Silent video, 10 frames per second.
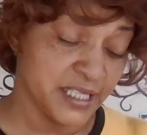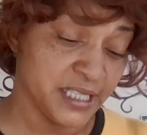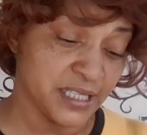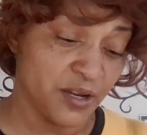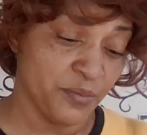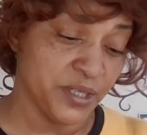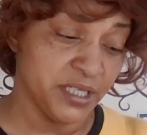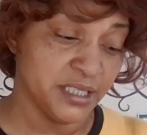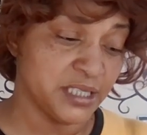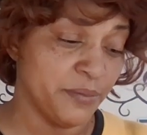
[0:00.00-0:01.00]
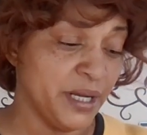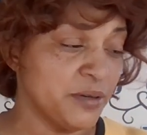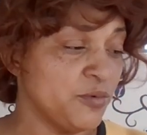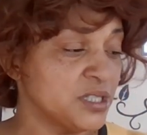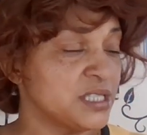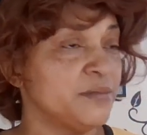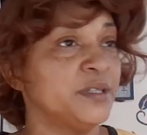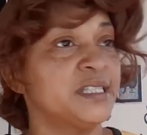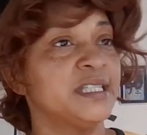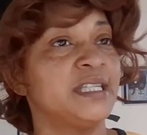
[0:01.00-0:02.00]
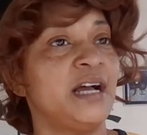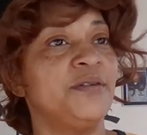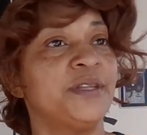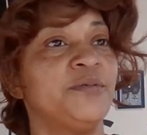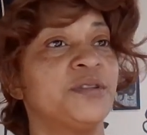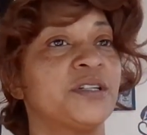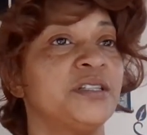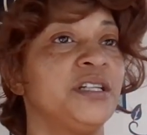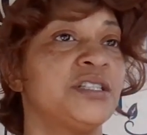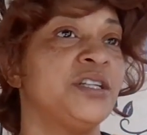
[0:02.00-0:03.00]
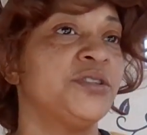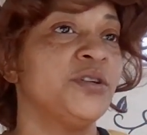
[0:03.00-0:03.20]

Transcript: This is gonna be somebody wants someone to doubt that with the connection that